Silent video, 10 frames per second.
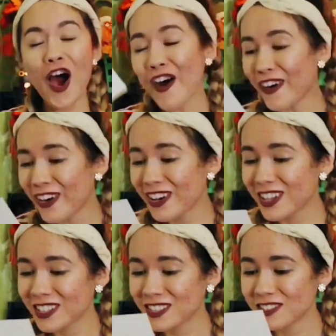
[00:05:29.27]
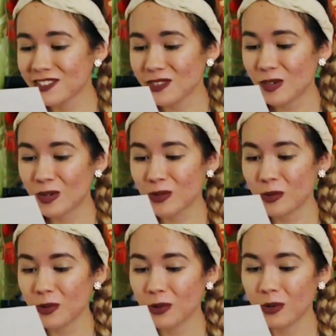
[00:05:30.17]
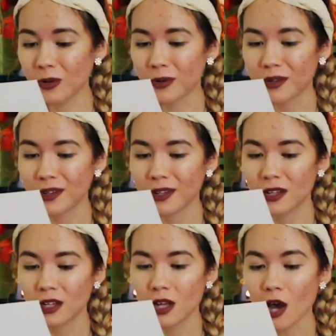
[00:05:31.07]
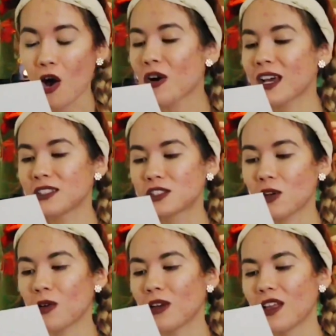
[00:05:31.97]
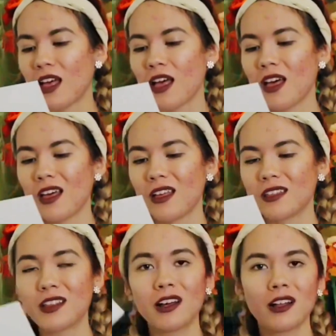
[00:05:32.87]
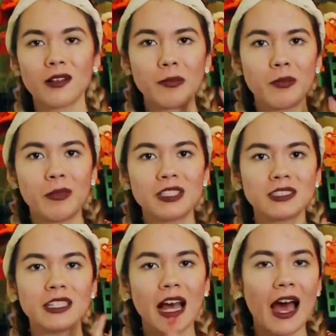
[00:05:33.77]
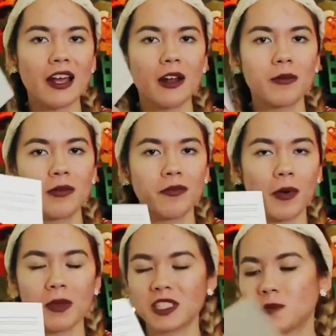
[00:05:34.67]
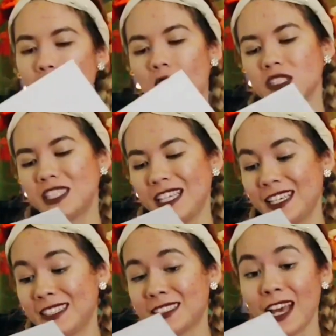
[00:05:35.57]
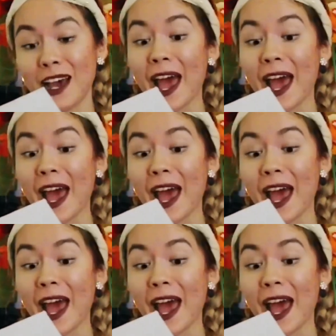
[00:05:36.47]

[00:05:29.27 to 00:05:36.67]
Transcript: Oh, this is so cool. Okay, so the missing item from this box is a